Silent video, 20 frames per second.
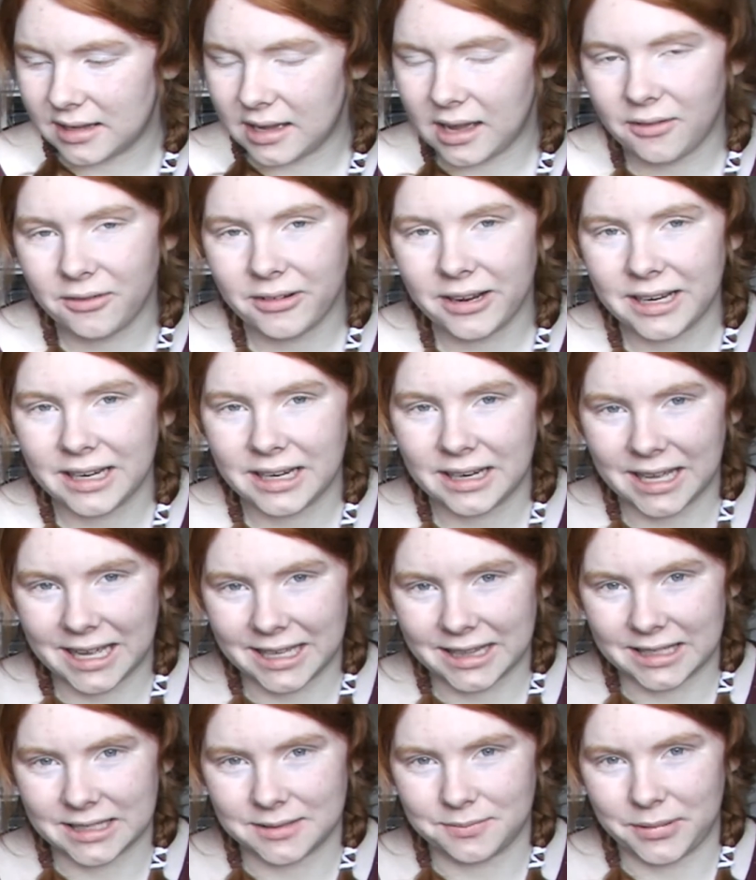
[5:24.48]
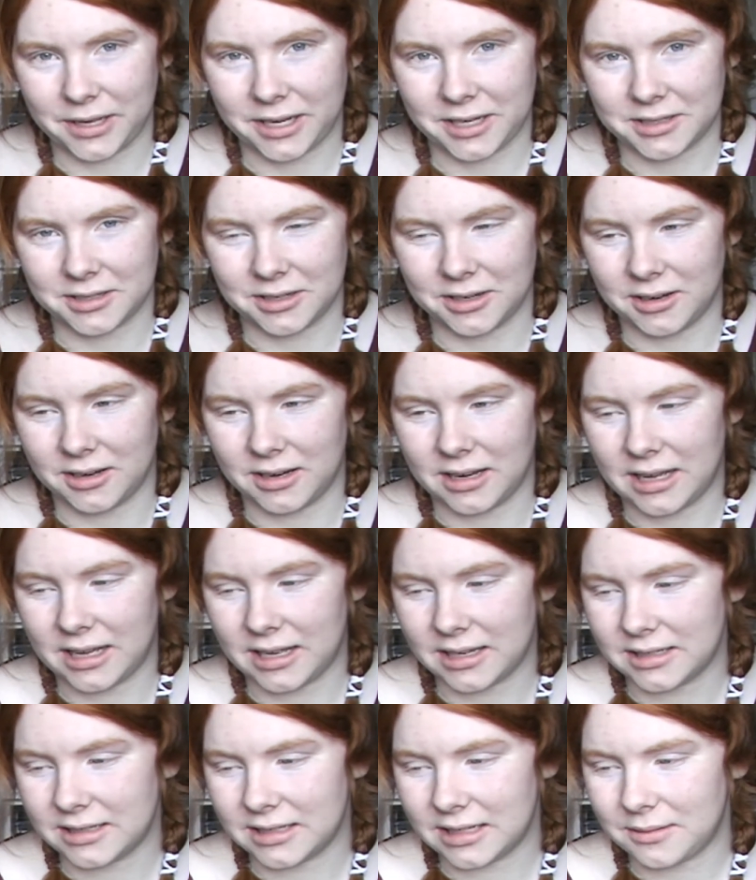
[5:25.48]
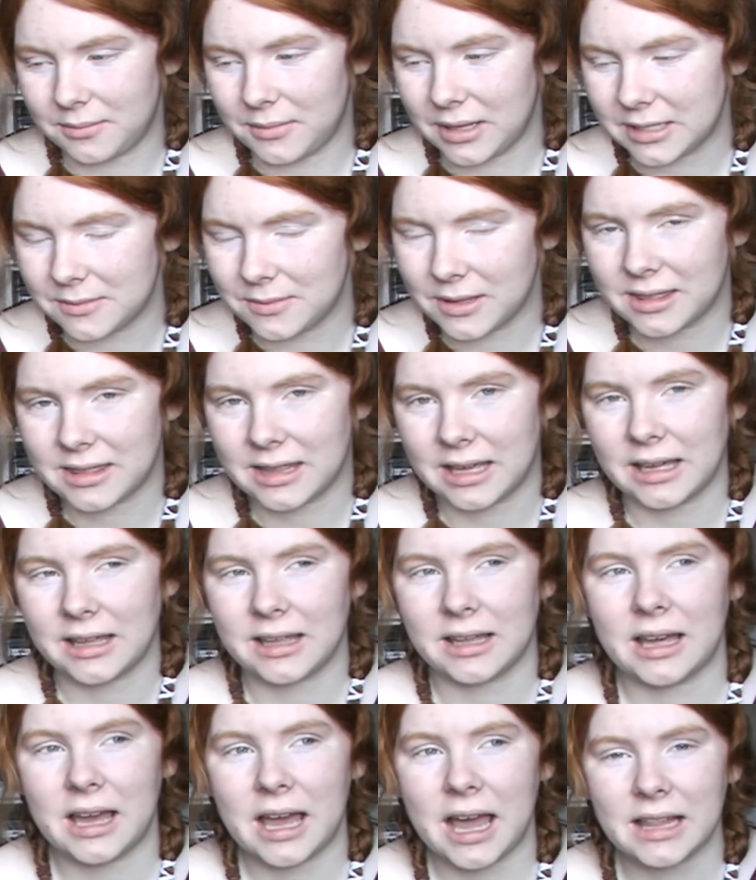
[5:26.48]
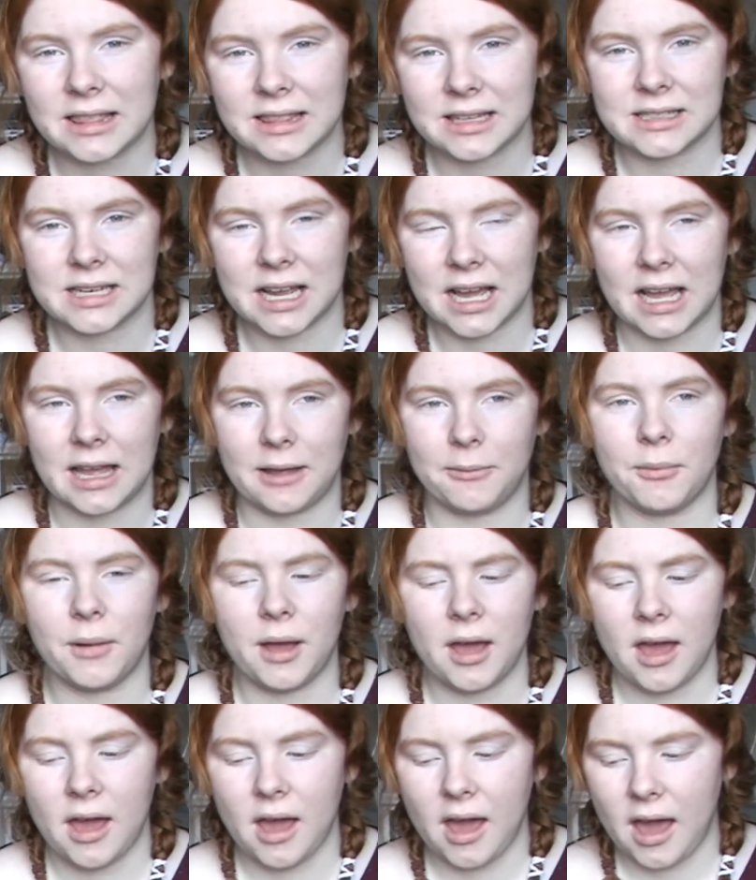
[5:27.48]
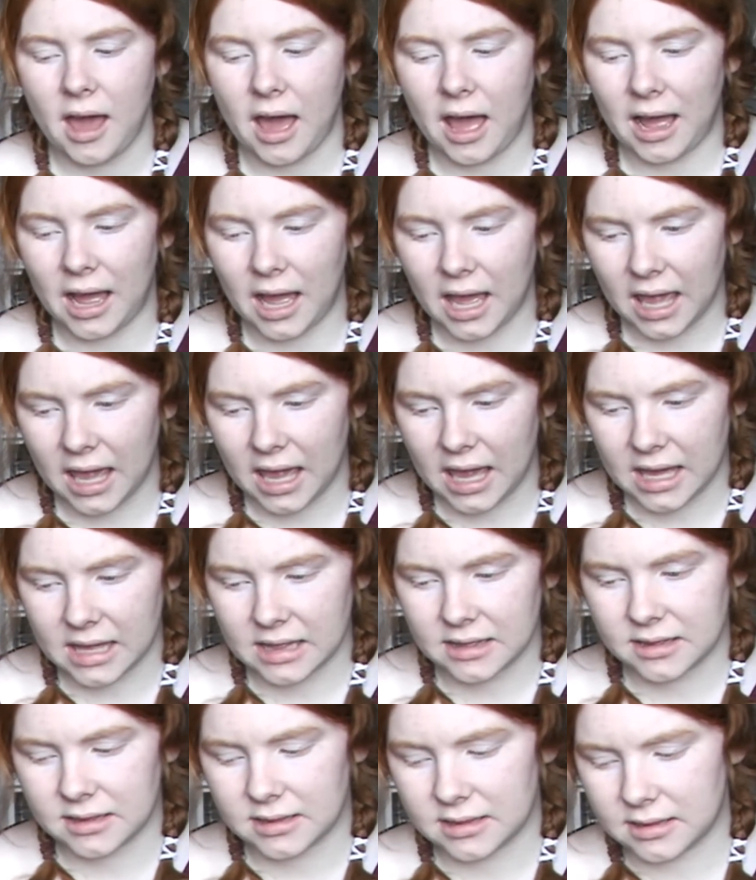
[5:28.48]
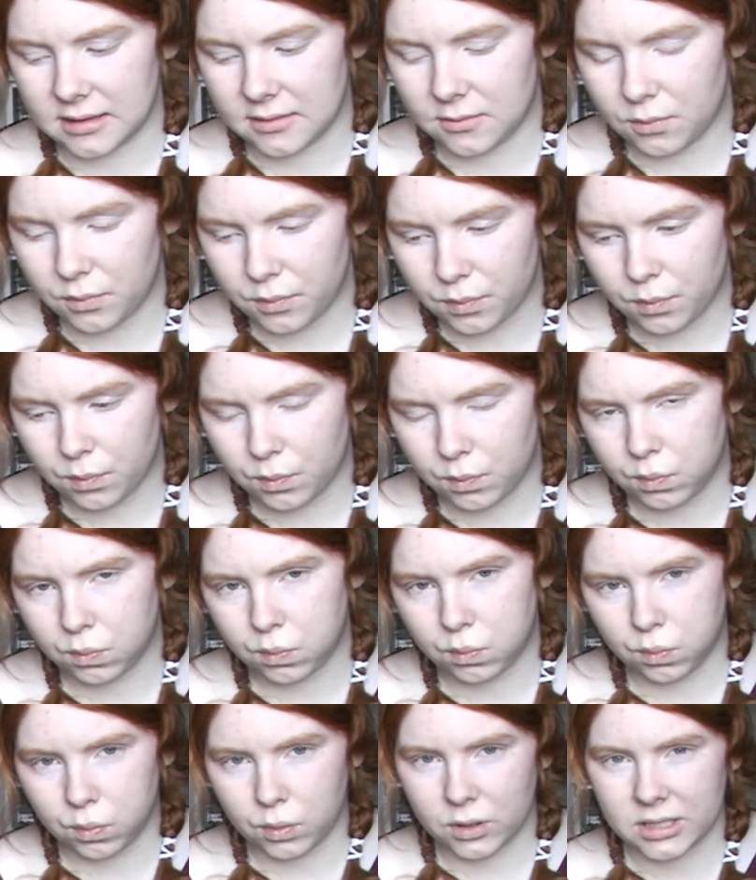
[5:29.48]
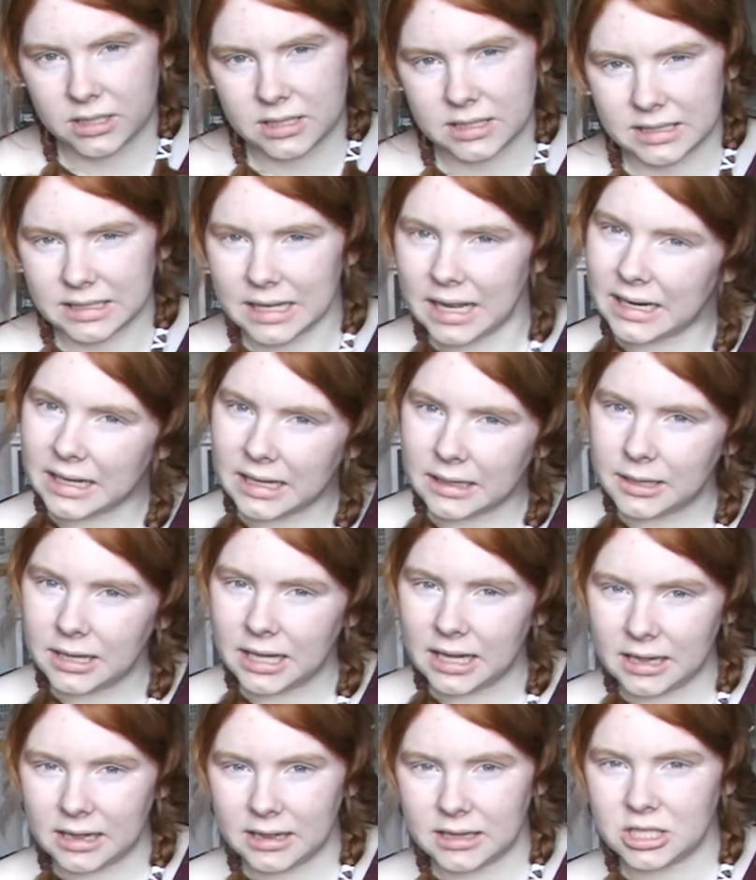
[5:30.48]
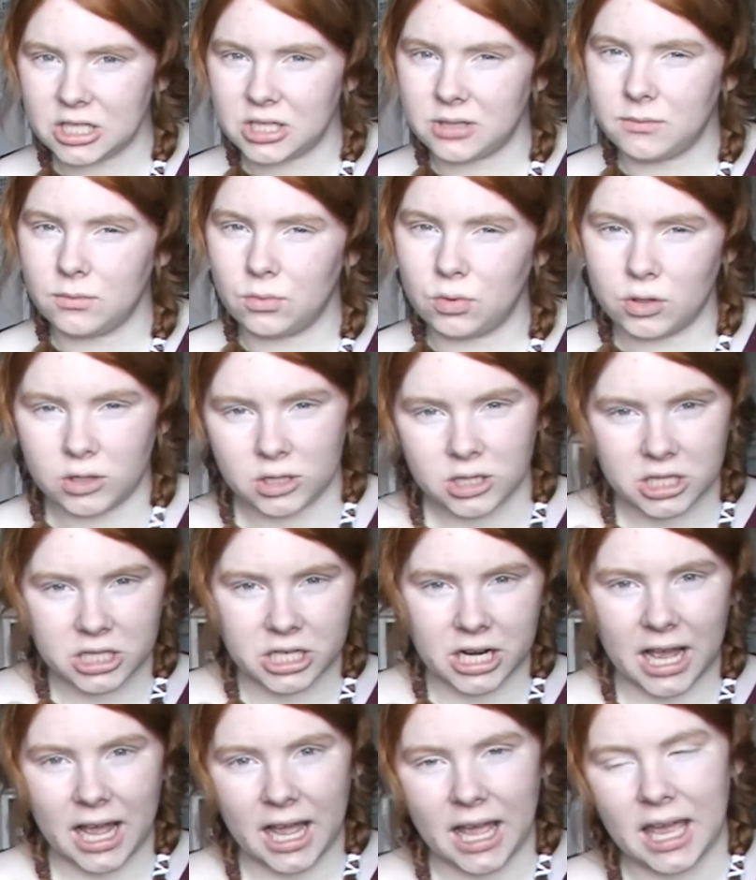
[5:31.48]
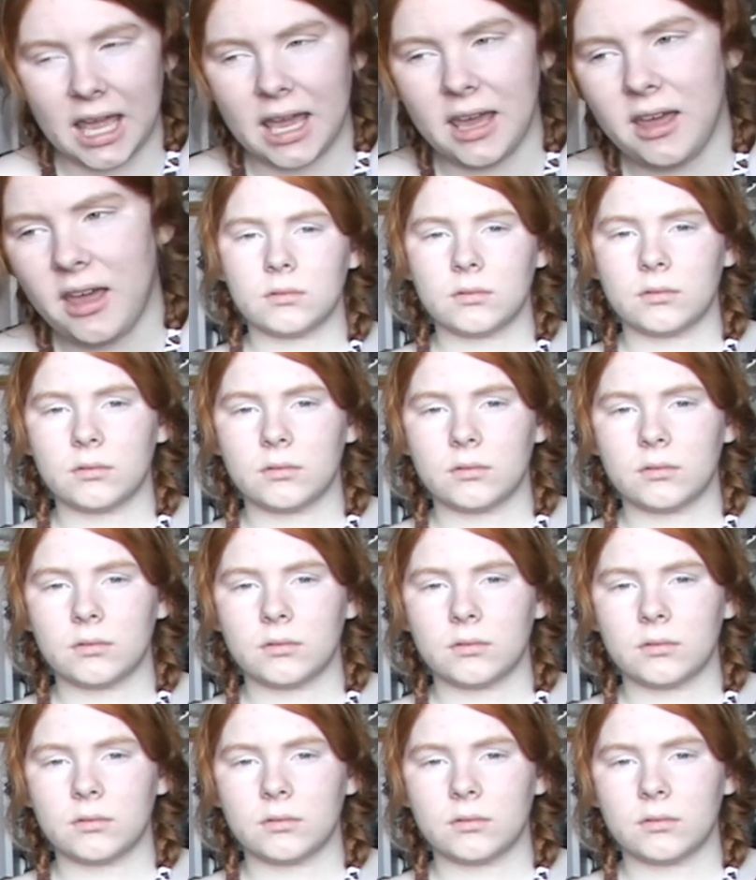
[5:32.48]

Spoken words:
really like this picture, and it makes me think at the time I was getting a little more shy.